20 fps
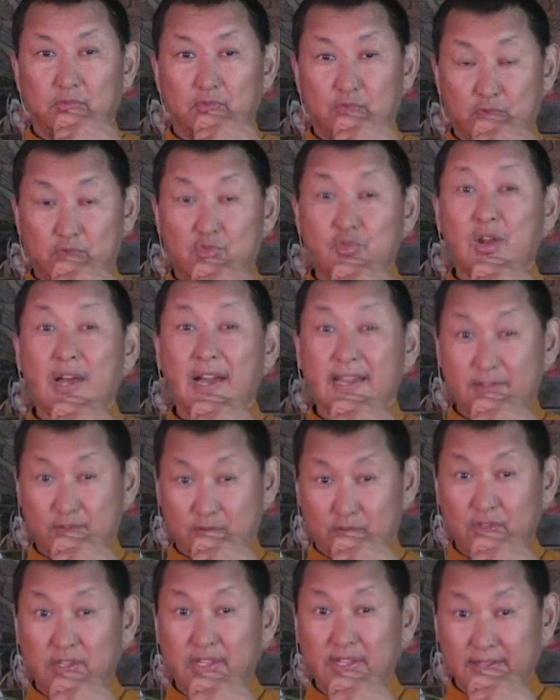To try
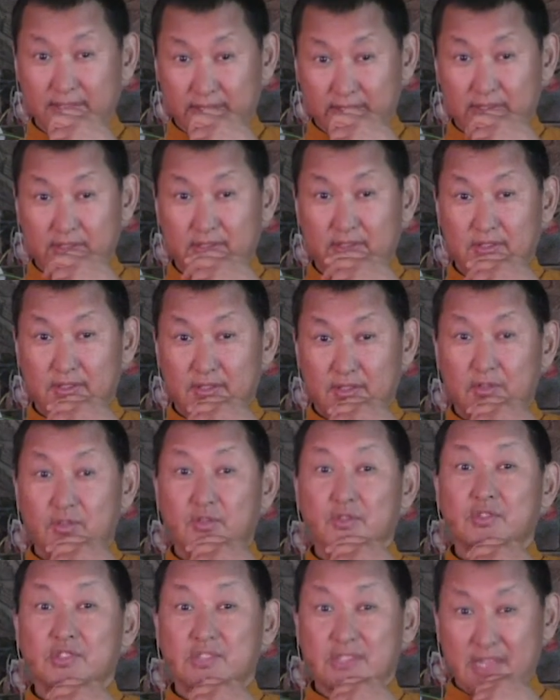to think,
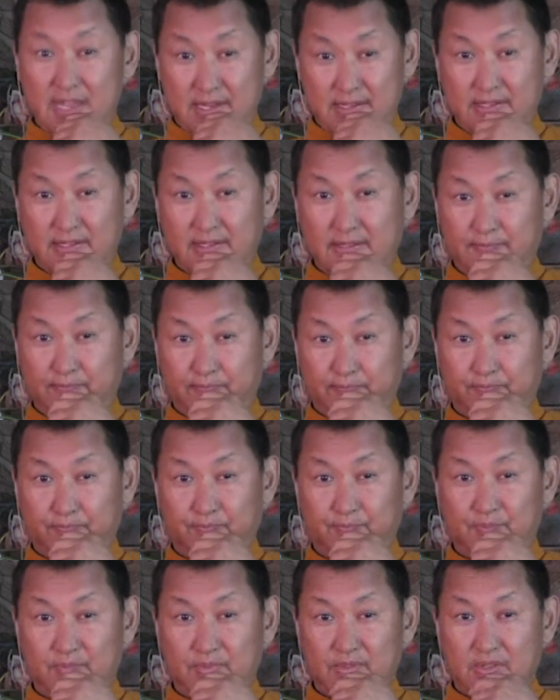to study.
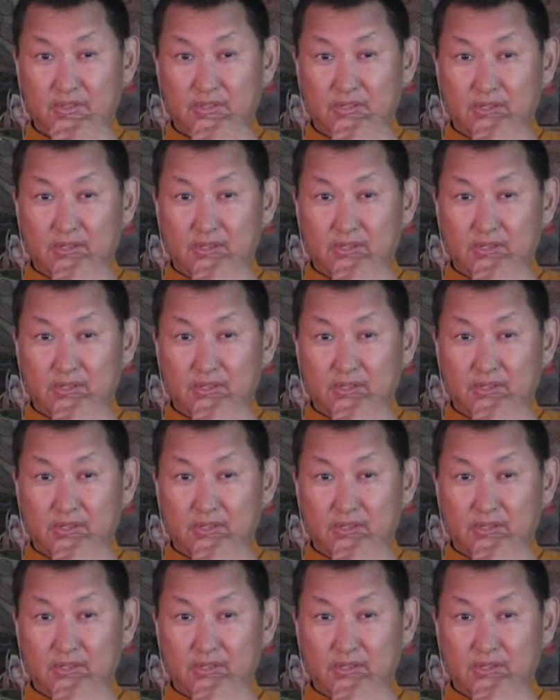Mm-hmm.